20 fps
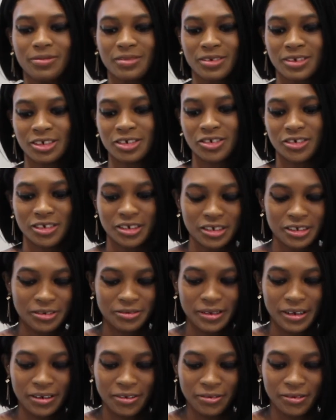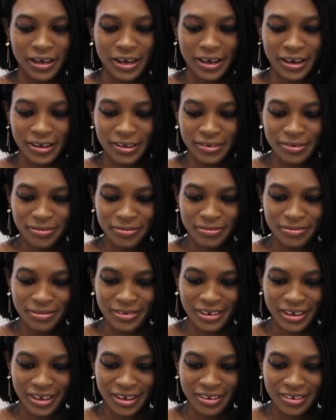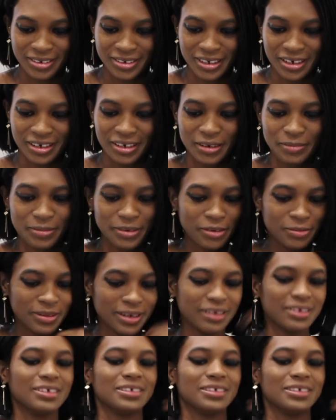Could drink it right away. Like, let's shake it up a little bit.